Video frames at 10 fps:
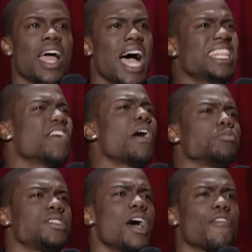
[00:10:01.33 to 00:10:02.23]
I think if I
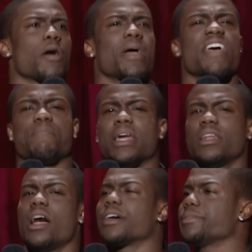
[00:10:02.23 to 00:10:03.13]
was tougher, I would have better
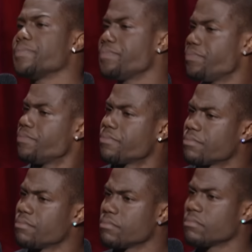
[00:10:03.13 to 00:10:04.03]
luck.
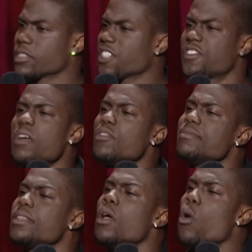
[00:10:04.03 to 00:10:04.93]
Because for some
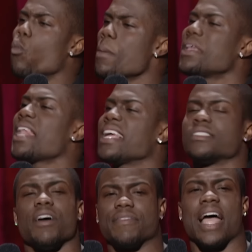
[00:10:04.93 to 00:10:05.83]
reason, women like
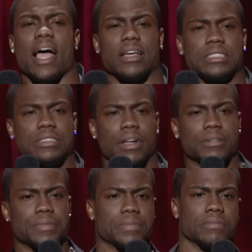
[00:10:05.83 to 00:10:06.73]
tough guys, you know.
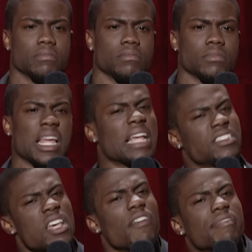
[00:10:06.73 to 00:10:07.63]
They like
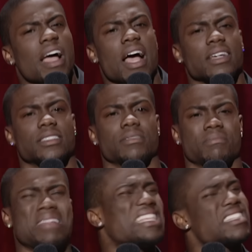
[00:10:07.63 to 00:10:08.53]
tough guys.
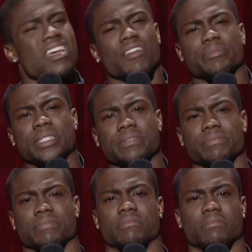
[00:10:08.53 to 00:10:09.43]
Not that tough, man.
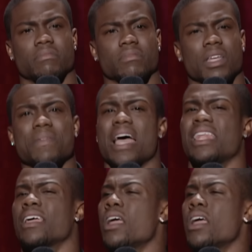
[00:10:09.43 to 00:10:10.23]
I'm not. Like,